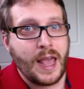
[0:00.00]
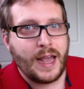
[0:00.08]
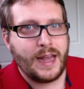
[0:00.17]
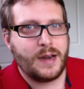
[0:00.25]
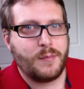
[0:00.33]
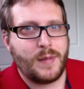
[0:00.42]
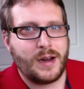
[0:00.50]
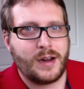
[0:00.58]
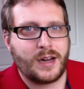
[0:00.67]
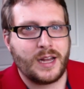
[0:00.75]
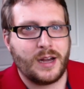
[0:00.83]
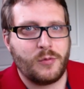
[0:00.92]
In
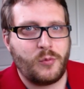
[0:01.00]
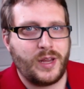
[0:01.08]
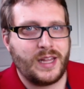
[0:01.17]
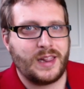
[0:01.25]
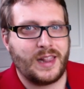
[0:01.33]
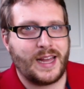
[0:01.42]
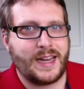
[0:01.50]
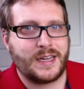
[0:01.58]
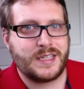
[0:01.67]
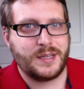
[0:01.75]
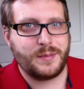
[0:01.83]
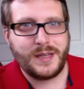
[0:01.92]
America, we
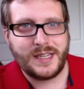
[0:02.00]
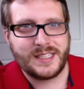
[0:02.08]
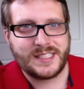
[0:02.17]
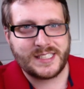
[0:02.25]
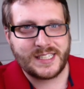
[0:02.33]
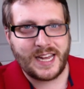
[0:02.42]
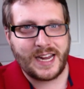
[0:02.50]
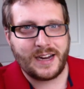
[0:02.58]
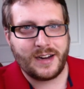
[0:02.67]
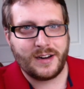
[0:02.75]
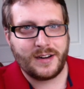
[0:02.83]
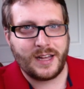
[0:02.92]
like to be
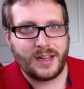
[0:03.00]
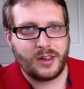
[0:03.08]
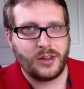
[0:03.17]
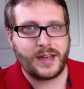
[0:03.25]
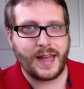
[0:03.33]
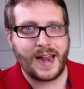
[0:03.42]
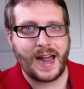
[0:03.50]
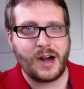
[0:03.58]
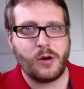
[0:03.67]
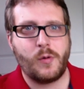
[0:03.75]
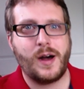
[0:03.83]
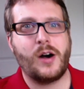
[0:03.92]
scared. Look at
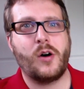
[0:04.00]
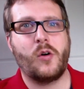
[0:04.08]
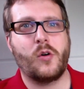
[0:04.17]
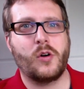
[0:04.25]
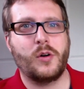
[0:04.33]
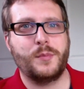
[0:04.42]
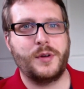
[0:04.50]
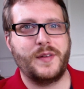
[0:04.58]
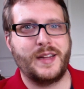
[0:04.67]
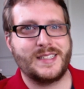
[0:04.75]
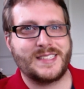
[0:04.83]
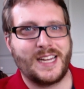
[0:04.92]
how well horror
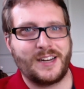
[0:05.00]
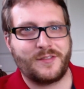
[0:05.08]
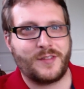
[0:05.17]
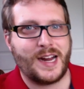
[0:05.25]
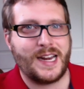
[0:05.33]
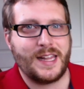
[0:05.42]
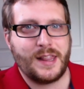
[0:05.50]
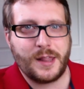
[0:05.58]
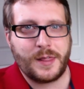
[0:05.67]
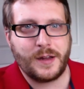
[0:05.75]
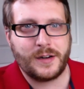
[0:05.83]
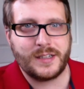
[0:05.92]
movies like Friday the
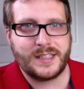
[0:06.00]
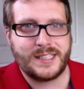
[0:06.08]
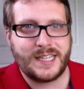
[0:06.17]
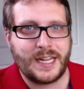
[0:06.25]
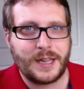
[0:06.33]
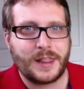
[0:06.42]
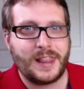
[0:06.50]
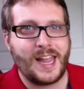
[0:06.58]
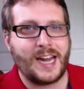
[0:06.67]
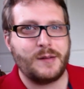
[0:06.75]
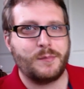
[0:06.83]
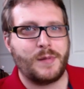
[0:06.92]
13th,
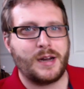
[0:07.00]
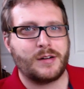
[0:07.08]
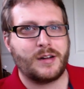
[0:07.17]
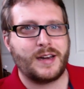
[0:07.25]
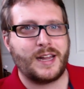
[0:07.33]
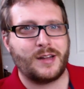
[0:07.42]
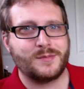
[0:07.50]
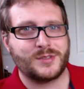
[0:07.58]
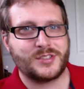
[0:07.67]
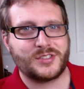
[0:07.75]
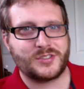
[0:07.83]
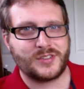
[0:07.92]
Nightmare on Elm
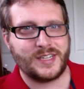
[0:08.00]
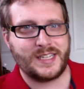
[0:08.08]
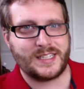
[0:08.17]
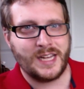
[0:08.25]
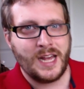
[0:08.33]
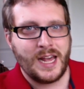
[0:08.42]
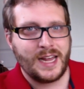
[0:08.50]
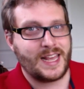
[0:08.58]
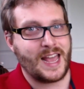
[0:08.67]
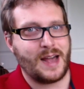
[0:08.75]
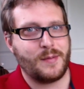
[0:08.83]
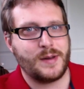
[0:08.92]
Street,
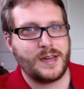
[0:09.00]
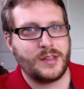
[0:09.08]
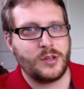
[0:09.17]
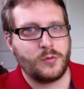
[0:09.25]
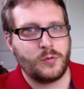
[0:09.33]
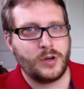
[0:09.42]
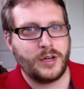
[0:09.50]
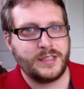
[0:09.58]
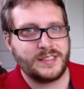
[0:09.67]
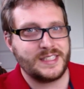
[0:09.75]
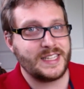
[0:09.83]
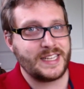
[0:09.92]
Cabin in the
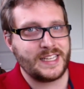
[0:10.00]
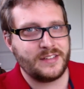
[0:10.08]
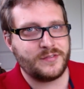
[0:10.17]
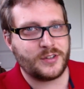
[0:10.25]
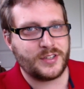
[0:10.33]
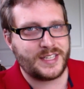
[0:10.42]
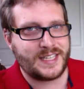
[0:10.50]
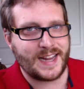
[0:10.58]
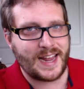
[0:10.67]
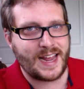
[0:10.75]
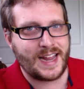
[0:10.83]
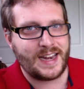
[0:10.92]
Woods, The Evil
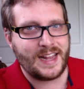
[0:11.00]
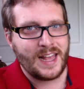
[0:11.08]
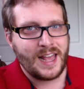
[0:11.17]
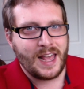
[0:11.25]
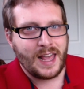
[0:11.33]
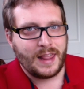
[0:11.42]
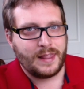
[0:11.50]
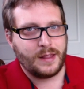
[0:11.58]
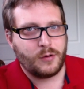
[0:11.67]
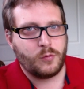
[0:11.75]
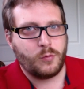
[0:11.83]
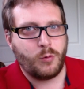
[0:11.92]
Dead,
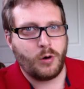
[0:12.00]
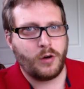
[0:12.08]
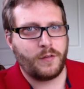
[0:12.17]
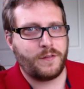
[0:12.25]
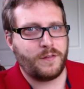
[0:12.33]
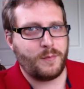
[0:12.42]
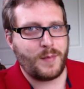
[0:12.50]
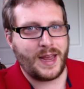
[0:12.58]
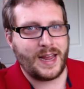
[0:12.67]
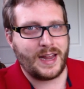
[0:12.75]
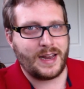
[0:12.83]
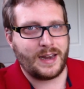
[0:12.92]
The Wolf
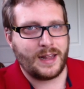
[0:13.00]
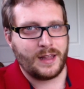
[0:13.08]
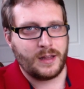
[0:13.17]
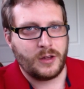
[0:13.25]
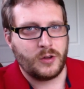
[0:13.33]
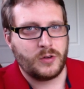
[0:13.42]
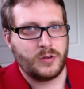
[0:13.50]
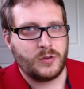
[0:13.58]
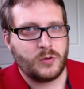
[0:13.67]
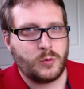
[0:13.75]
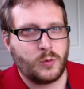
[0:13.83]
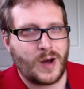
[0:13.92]
Man,
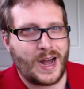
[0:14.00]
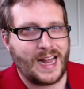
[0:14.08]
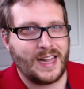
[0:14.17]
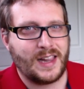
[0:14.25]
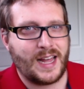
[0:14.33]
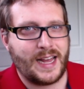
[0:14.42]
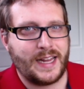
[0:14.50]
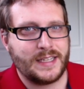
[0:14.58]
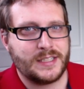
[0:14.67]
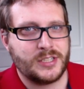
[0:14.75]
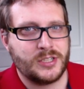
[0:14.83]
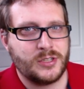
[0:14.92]

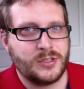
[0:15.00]
Twilight,